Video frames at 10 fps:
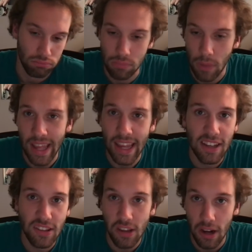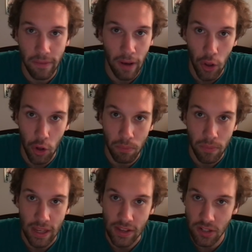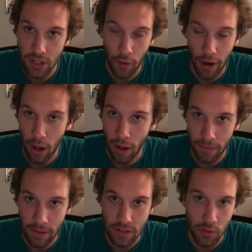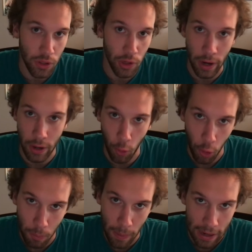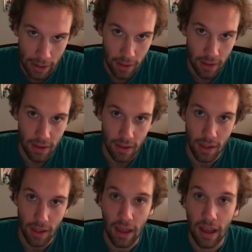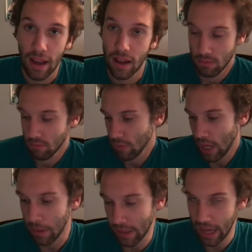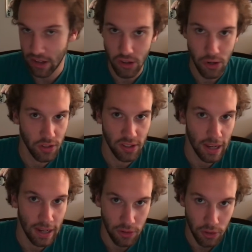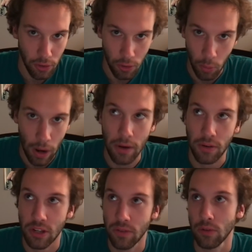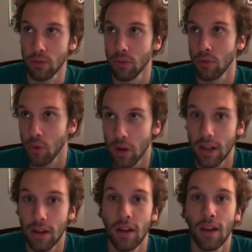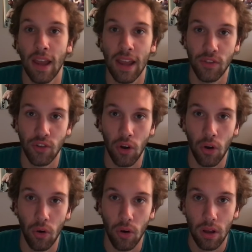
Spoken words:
He gets a ton of volume. He's in a great offense. He's with a great quarterback. I mean, last year he's a tight end 2 or wide receiver 3, and so